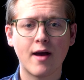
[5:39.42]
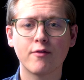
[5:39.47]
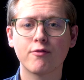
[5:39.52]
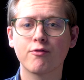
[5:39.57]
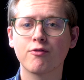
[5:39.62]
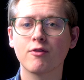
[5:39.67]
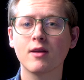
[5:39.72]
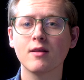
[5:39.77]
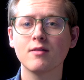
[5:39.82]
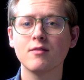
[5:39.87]

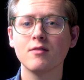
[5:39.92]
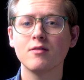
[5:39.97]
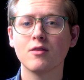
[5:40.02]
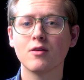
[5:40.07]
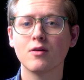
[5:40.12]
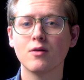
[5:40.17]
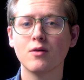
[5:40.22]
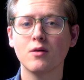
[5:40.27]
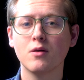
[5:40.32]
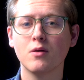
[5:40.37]
free to
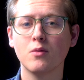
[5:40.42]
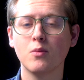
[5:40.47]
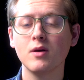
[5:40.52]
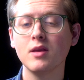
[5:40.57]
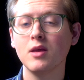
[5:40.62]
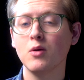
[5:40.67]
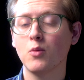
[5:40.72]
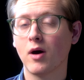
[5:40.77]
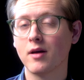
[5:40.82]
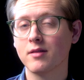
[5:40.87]
do what
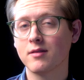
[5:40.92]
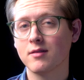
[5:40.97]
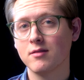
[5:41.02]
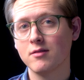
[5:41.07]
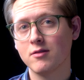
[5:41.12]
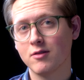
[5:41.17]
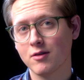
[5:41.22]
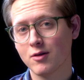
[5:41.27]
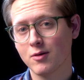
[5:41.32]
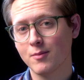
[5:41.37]
he wanted to
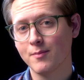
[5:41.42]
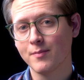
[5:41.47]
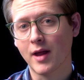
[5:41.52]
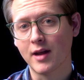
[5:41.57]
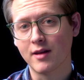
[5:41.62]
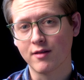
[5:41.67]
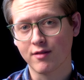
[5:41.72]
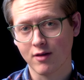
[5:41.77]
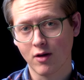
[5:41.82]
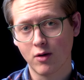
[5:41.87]
do on
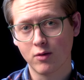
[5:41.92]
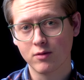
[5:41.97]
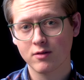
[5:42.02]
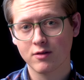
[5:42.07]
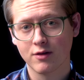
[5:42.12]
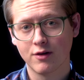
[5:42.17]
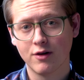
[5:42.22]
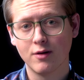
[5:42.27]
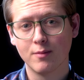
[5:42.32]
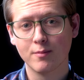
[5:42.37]
his own
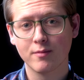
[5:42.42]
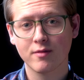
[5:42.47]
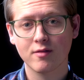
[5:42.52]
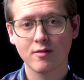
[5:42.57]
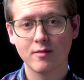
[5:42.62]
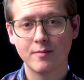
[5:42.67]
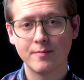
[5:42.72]
terms.